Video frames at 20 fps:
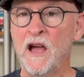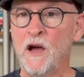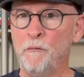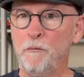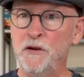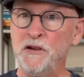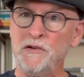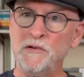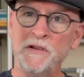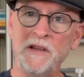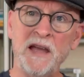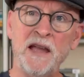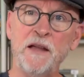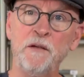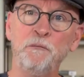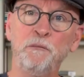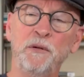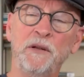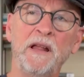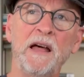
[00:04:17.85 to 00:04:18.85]
But you
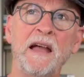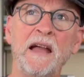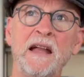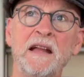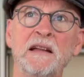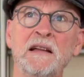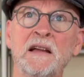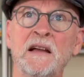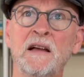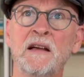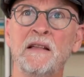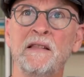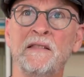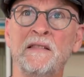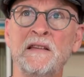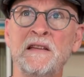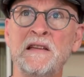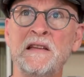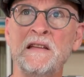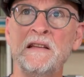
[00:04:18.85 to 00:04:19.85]
can play
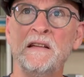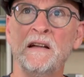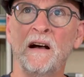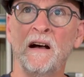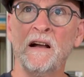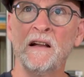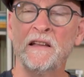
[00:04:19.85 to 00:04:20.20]
the